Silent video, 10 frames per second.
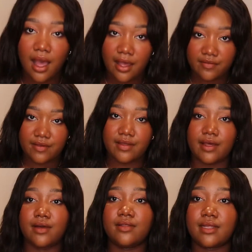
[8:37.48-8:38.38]
I found
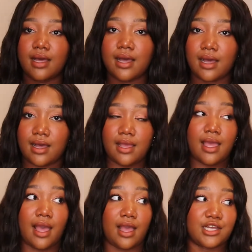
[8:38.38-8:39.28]
out that
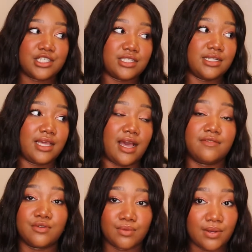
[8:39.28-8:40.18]
I actually
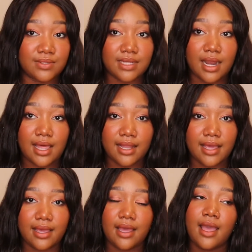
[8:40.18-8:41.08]
have a rose that I
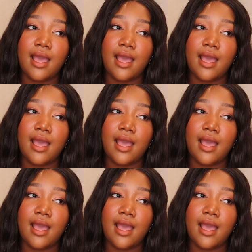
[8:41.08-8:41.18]
like.